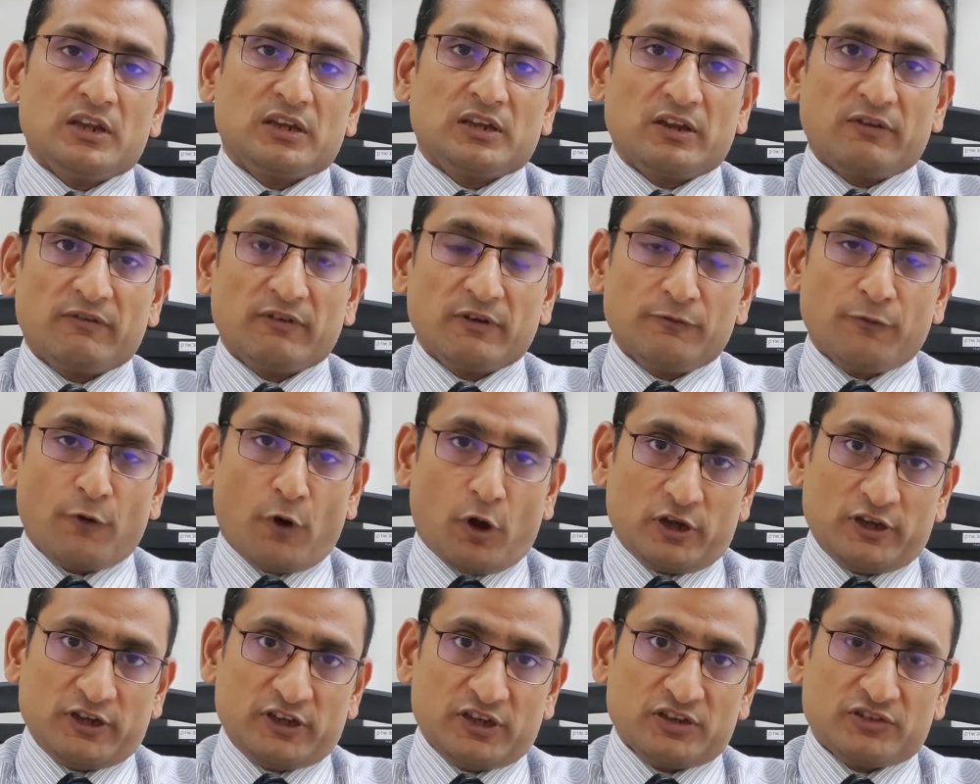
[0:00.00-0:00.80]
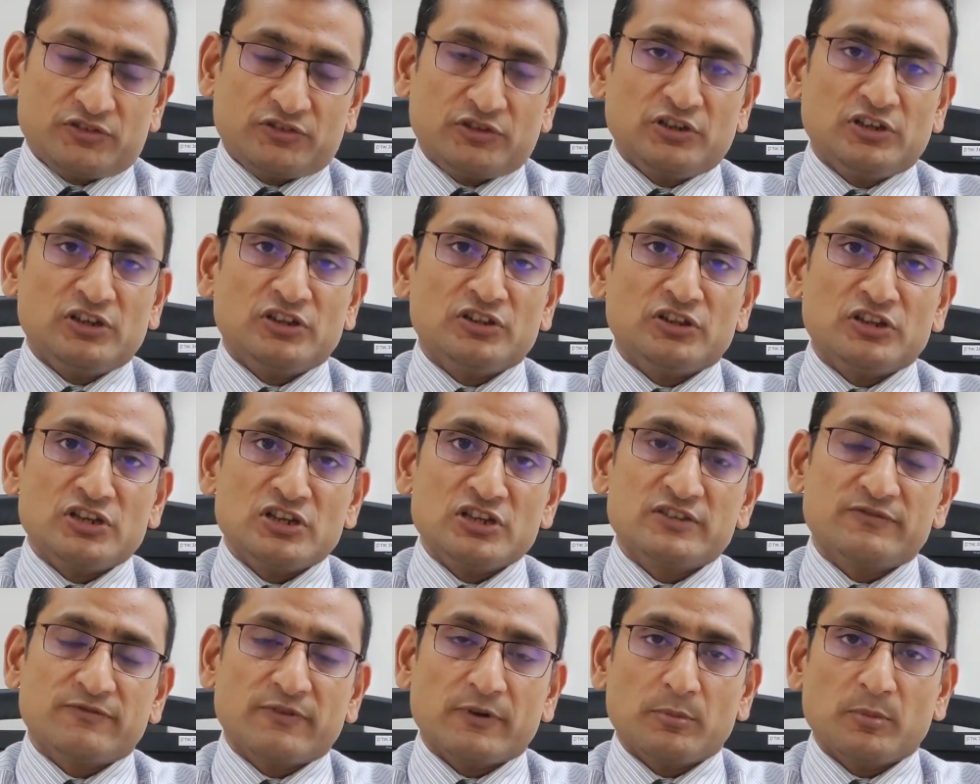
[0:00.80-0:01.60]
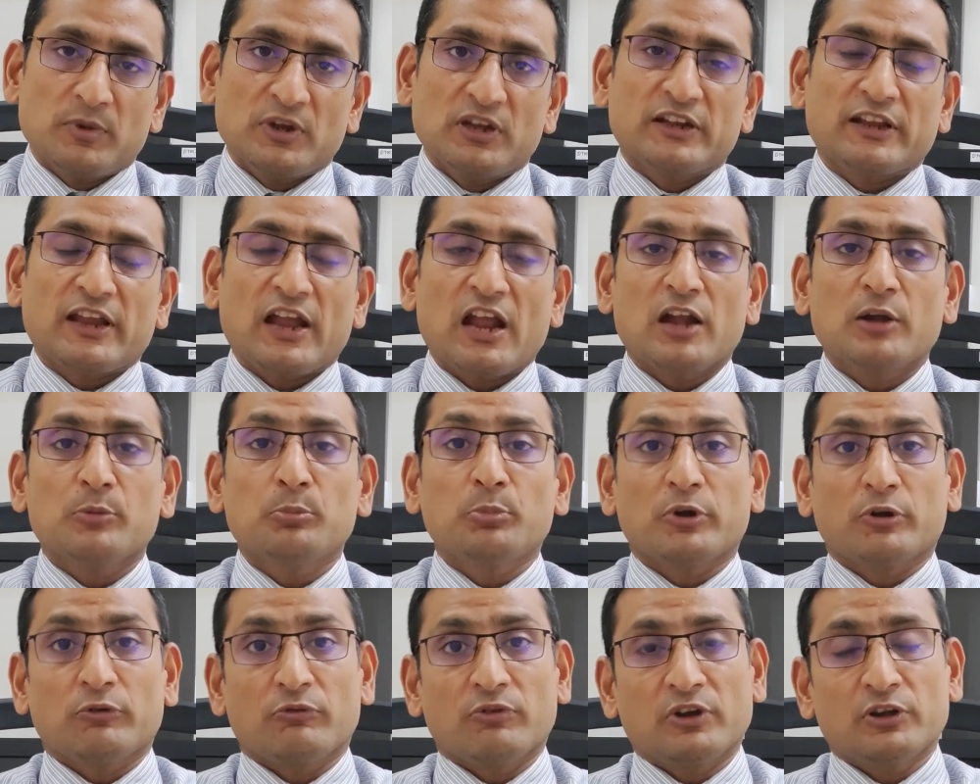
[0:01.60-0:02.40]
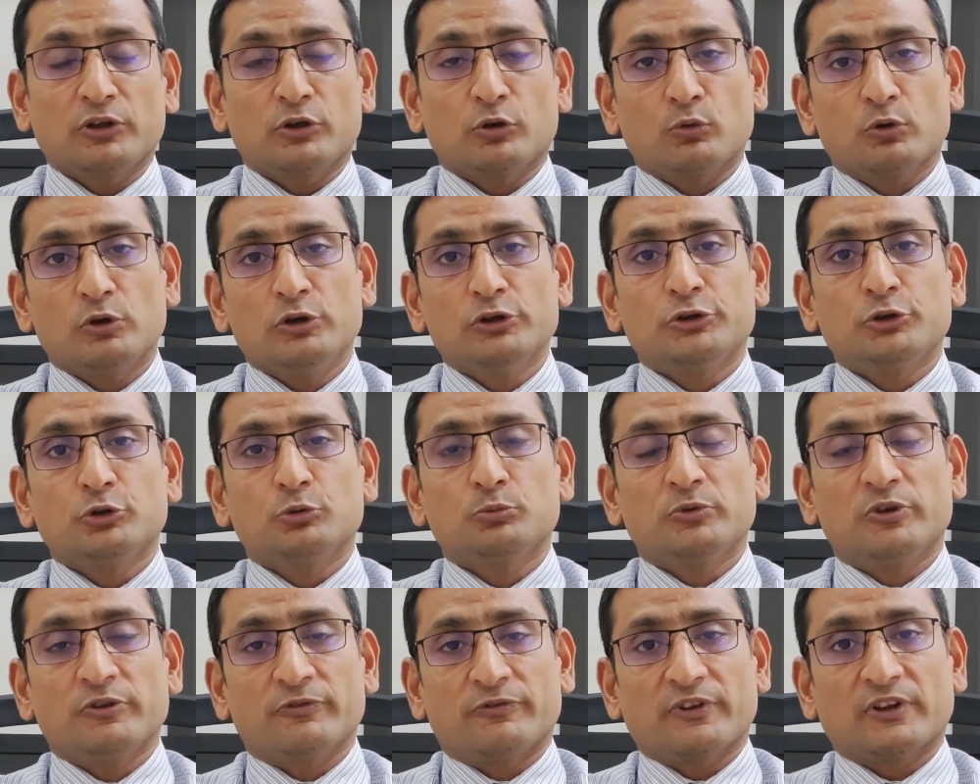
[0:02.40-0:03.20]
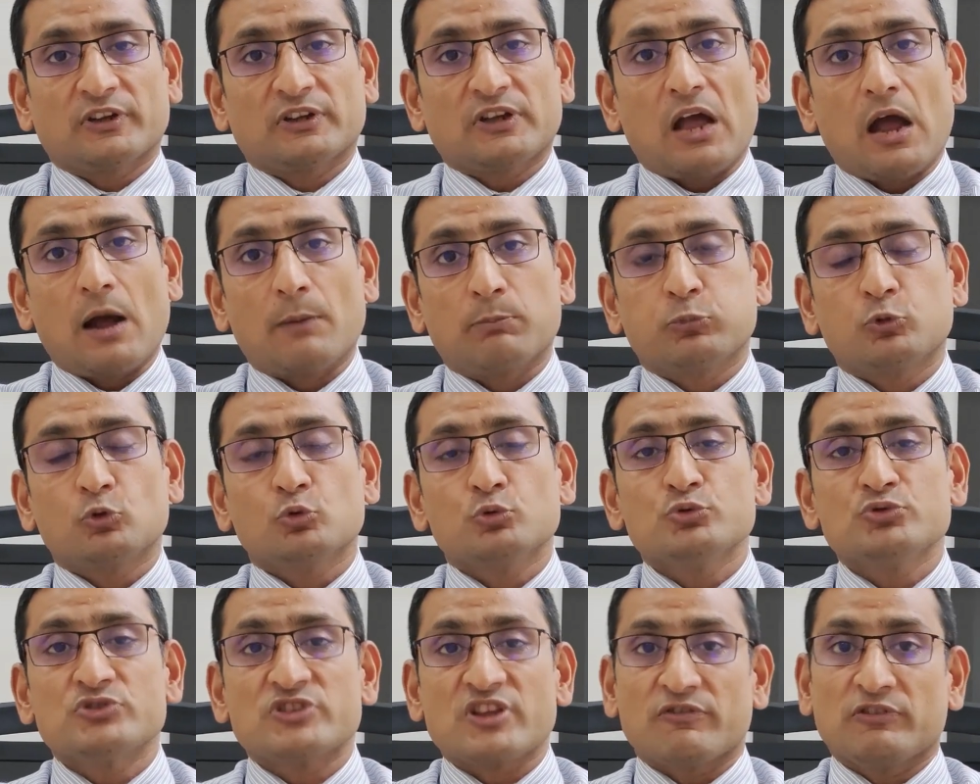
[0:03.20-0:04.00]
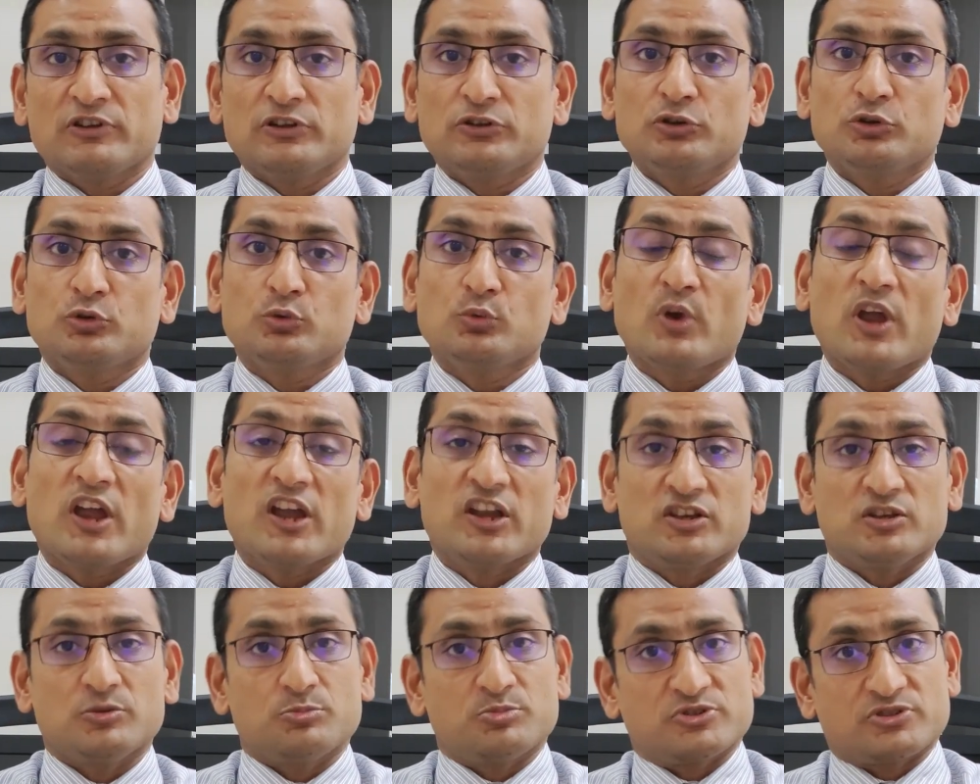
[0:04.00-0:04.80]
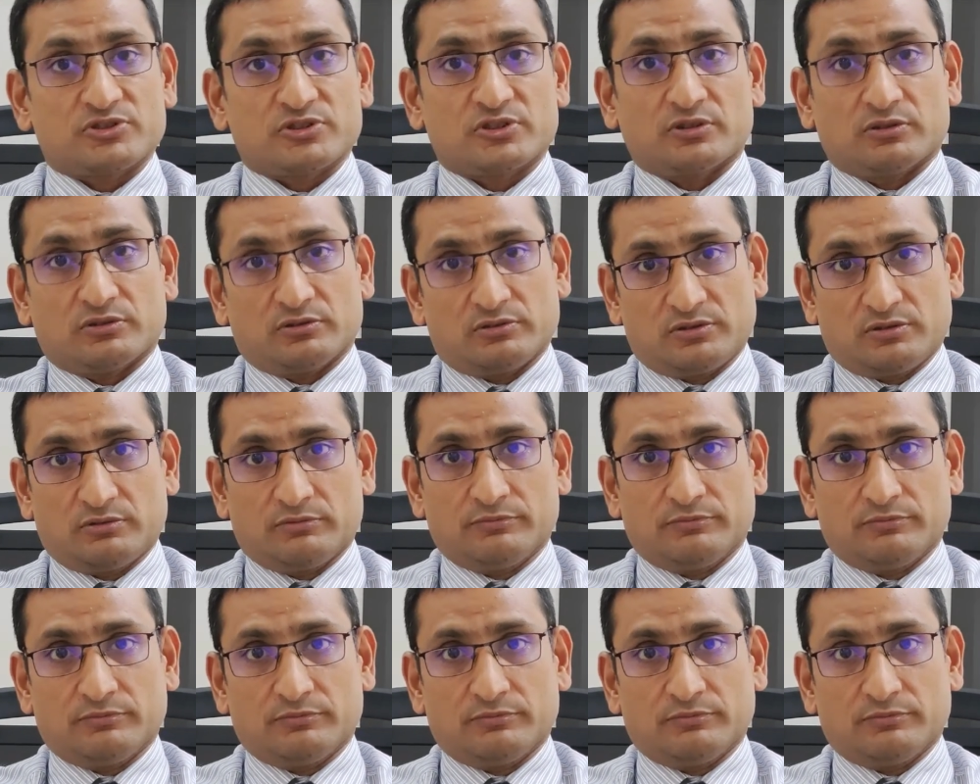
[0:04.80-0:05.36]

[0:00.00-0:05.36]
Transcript: Giving folic acid in these females can prevent neural tube defect up to 70 to 80%.